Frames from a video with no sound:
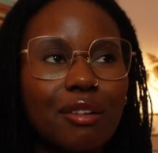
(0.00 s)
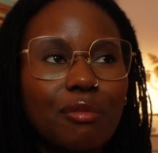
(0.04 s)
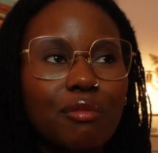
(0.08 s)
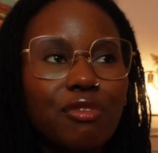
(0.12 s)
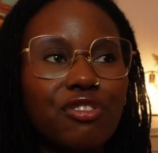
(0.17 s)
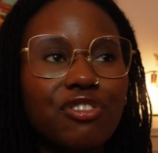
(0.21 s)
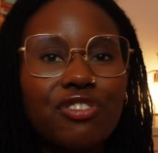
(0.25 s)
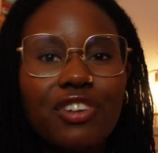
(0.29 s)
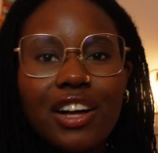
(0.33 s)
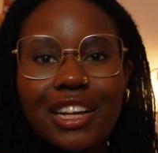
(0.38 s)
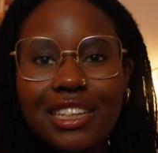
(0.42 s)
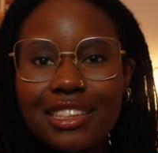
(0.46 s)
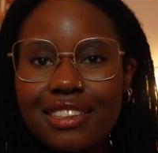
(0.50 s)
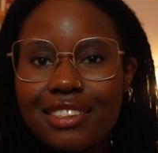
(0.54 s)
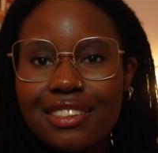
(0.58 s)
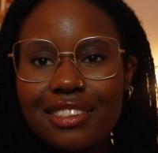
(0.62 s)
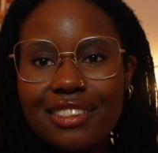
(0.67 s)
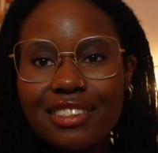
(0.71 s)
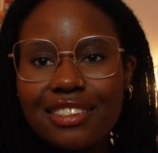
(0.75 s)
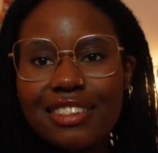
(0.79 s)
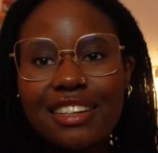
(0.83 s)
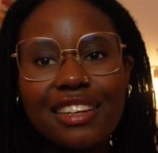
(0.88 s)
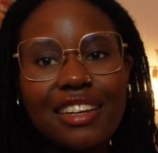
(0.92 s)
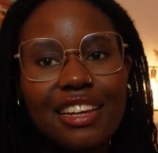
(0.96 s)
fuzz
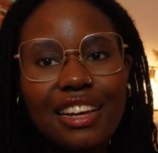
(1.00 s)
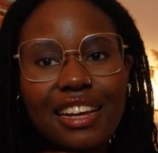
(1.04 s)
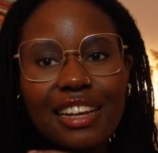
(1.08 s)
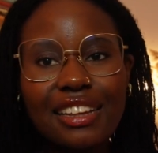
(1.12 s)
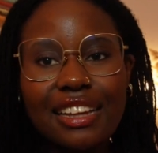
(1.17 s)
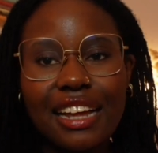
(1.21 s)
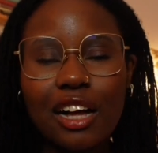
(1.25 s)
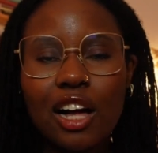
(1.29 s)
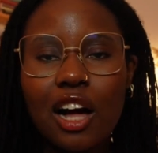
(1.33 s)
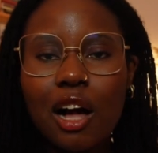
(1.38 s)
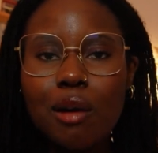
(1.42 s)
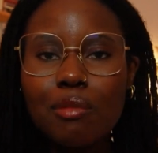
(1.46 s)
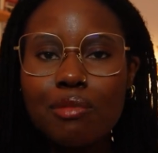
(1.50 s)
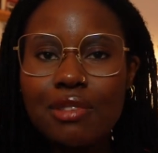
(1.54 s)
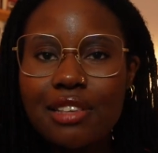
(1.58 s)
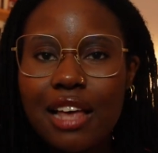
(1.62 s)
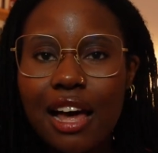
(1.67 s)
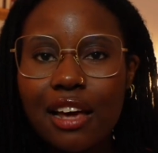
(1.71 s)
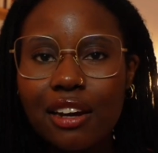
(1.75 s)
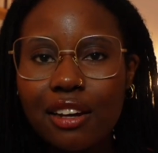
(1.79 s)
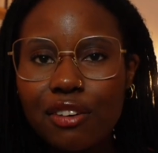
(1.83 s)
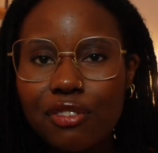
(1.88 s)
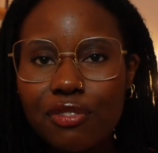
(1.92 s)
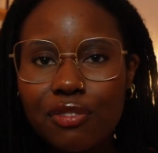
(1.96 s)
that comes
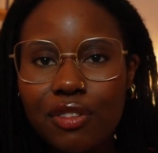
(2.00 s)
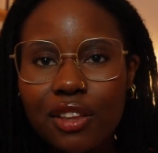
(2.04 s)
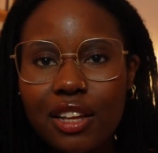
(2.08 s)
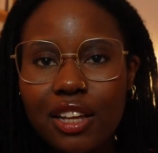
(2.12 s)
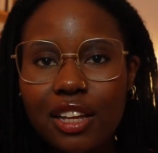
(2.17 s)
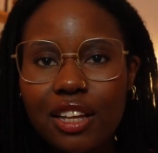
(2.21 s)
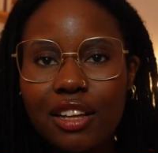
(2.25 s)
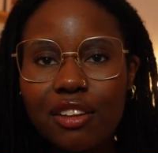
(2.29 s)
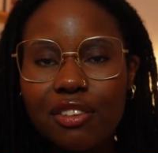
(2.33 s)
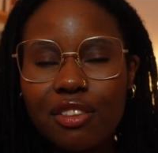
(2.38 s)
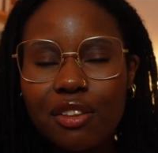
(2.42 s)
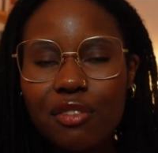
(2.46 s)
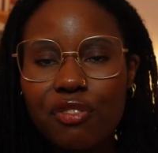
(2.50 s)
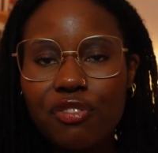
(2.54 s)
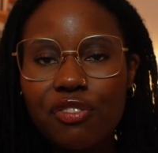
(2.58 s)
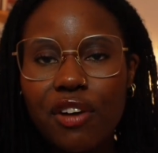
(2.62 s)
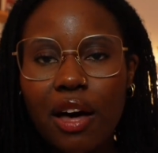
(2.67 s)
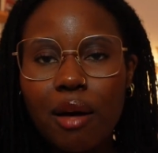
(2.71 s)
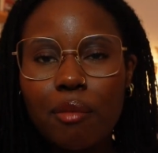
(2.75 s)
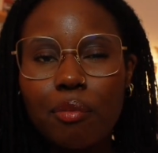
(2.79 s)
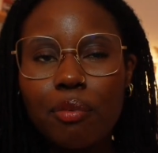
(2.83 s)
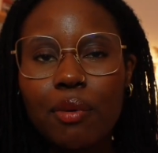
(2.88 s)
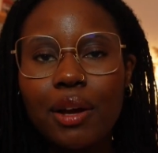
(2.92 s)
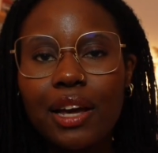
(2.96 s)
out of the
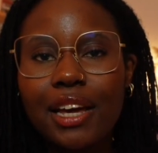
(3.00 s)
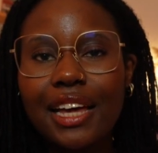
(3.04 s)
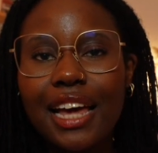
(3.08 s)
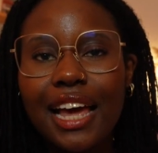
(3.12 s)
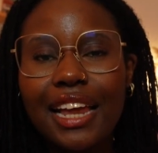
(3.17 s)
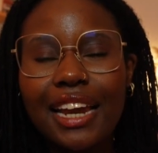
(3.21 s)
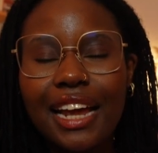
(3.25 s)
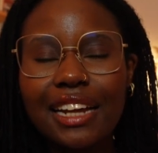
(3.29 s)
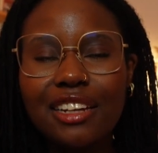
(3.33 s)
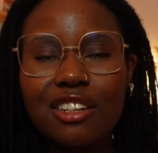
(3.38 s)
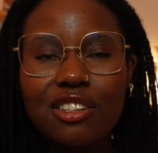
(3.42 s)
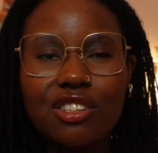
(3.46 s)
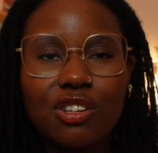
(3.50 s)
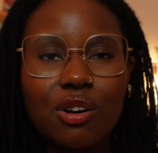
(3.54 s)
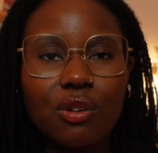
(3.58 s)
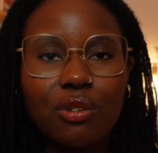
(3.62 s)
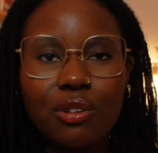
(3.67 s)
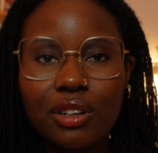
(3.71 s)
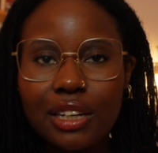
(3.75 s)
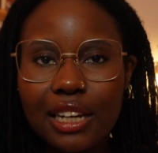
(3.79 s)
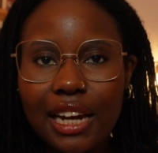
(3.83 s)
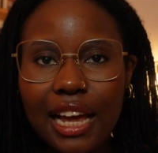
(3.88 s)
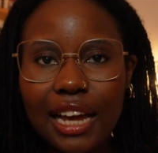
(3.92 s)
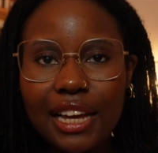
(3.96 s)
fabric, and I
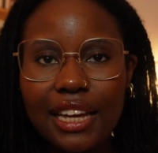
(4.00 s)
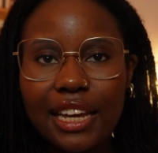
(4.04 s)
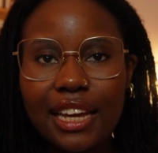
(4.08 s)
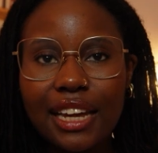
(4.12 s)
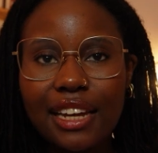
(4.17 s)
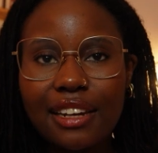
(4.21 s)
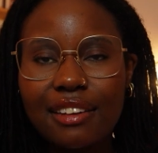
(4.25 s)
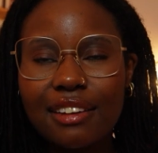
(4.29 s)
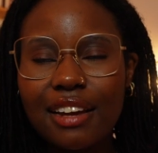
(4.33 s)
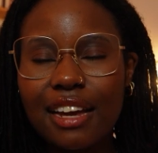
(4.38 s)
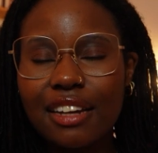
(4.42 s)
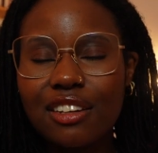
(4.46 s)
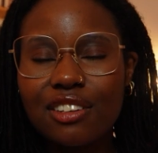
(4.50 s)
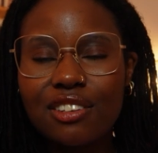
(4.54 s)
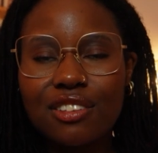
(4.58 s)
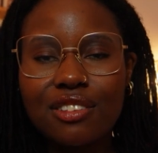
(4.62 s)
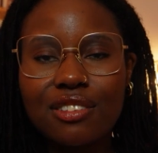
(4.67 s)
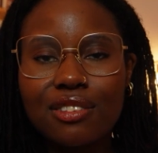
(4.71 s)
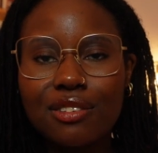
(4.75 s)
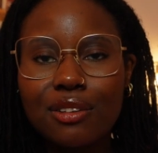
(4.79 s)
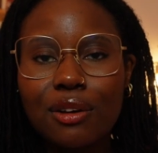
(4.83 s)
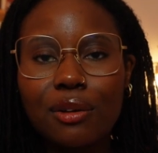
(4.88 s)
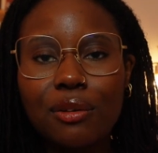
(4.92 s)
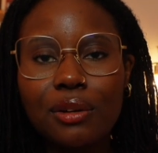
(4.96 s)
don't like it. I
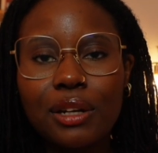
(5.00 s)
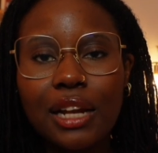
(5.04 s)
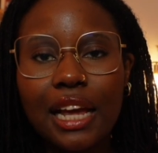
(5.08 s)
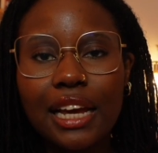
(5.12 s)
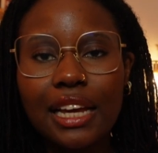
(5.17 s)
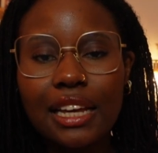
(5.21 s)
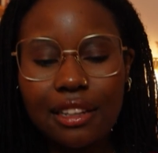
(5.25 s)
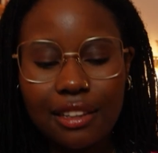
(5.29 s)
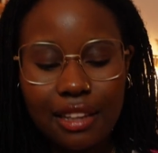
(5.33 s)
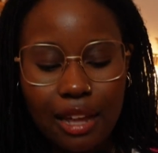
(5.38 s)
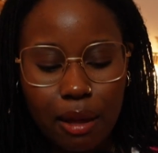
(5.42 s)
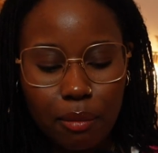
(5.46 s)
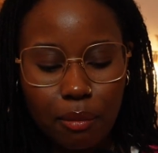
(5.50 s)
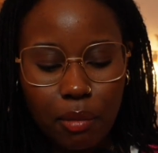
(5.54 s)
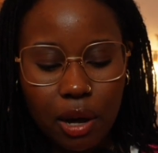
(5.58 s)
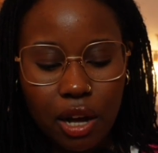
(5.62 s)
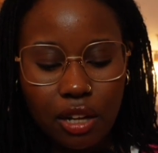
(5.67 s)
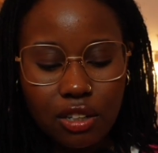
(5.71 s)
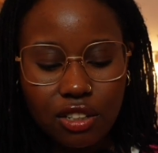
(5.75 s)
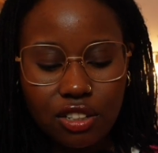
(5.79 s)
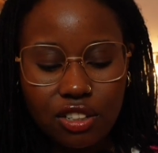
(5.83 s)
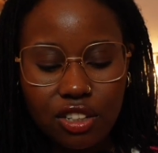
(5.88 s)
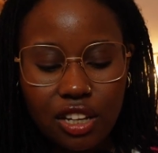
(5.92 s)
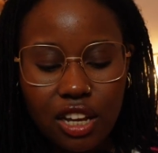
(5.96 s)
just don't like it that
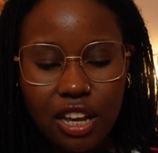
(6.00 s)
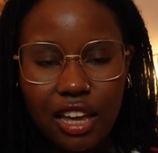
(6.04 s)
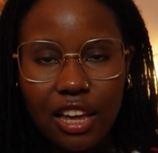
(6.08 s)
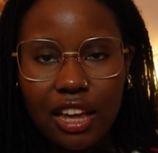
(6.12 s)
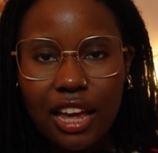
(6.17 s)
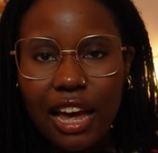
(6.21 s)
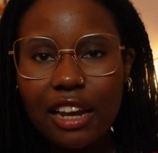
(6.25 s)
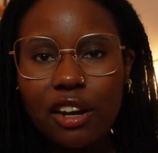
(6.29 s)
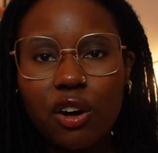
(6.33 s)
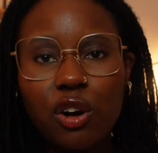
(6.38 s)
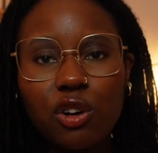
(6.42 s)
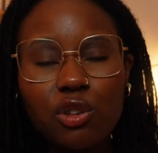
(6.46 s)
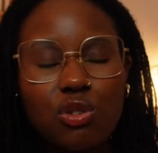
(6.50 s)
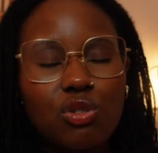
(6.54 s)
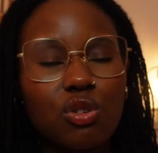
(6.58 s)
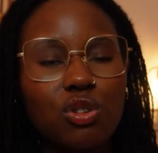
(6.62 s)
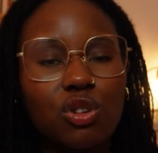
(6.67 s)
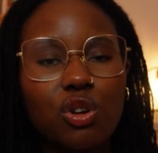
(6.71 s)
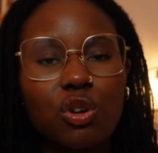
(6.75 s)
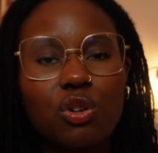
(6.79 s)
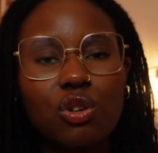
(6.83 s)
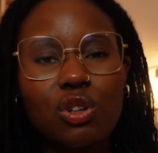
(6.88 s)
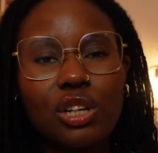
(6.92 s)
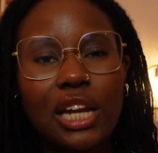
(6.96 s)
much. And I also
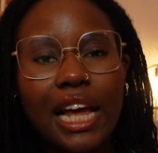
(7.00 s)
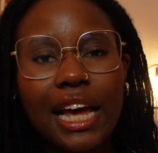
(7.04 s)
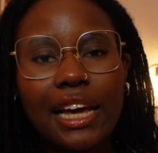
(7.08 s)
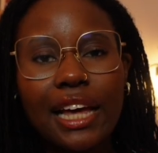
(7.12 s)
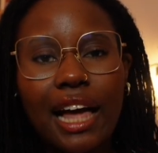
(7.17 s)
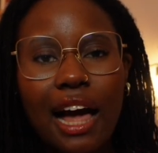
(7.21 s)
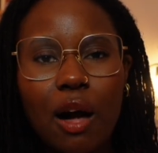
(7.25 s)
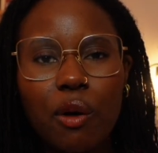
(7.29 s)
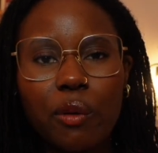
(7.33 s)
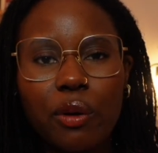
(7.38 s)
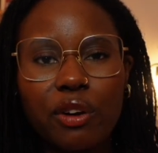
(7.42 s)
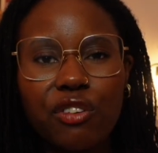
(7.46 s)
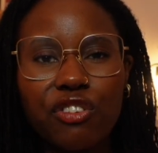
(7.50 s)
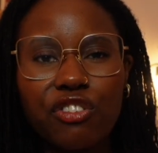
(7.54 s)
don't like how it